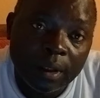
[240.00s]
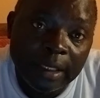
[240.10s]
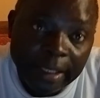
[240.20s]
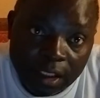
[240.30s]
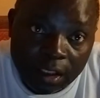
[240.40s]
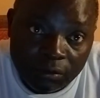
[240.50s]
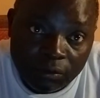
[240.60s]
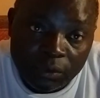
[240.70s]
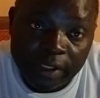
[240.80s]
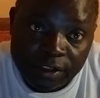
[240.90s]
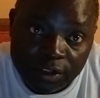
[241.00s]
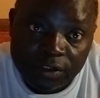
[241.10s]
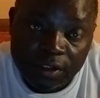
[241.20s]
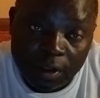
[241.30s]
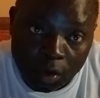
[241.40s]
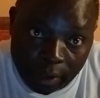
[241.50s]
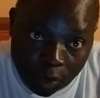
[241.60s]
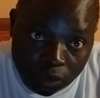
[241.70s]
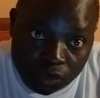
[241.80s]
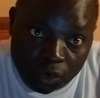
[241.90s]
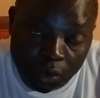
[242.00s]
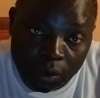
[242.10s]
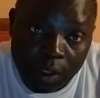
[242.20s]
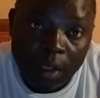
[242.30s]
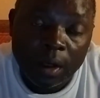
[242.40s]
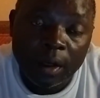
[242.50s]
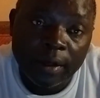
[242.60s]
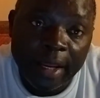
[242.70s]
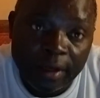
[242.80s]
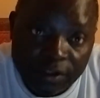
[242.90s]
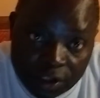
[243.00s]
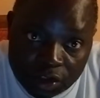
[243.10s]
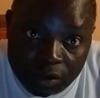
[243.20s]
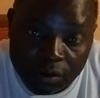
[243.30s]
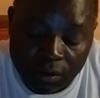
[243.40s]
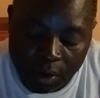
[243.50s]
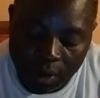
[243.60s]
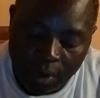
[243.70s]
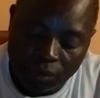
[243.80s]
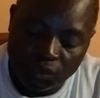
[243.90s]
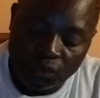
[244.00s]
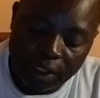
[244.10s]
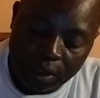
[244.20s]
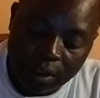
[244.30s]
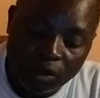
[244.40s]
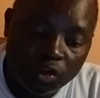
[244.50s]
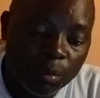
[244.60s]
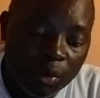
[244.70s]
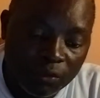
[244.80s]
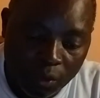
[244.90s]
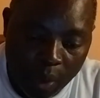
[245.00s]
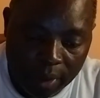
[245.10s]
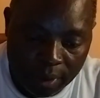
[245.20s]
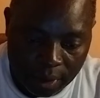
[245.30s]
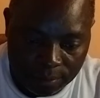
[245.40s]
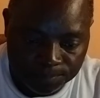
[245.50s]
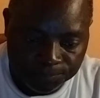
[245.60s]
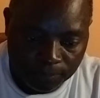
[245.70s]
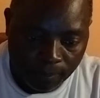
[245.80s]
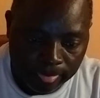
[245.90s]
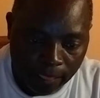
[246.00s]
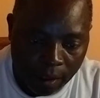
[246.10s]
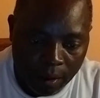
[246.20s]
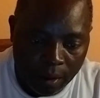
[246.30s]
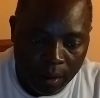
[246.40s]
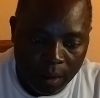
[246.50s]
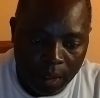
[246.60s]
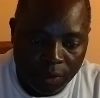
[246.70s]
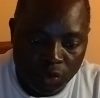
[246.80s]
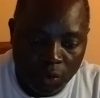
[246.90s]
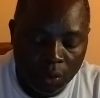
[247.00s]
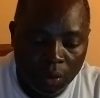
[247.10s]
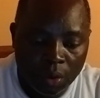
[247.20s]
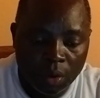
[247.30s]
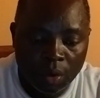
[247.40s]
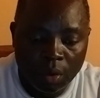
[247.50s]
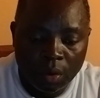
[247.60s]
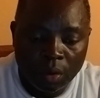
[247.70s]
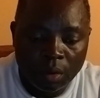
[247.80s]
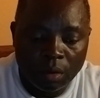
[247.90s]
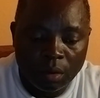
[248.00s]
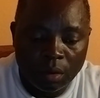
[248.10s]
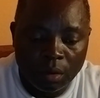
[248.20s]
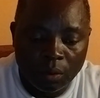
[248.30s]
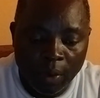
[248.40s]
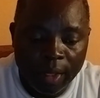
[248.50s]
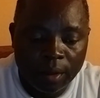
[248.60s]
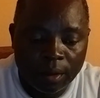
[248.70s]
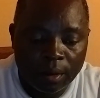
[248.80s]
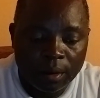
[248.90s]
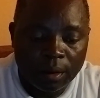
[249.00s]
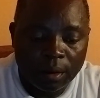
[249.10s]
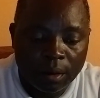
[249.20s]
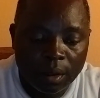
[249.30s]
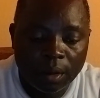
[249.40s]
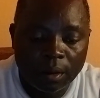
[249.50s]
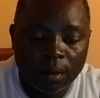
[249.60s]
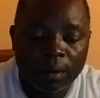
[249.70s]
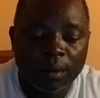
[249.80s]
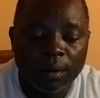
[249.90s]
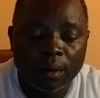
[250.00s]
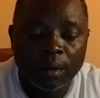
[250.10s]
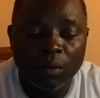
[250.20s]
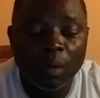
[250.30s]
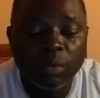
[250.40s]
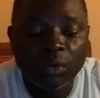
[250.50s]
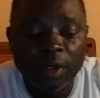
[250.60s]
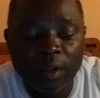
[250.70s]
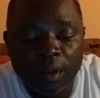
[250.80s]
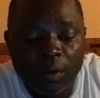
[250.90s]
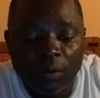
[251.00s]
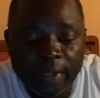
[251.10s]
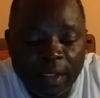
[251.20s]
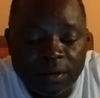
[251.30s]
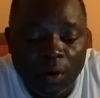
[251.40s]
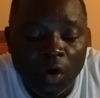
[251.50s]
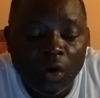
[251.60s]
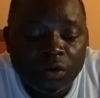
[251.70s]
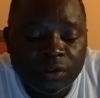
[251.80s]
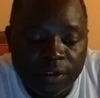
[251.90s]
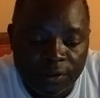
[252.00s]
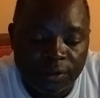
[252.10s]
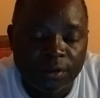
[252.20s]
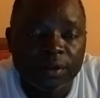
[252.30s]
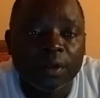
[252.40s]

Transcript: Lake Kivu resisted the control and the annexation to the kingdom of Rwanda. And so when King Rwabugiri conducted all these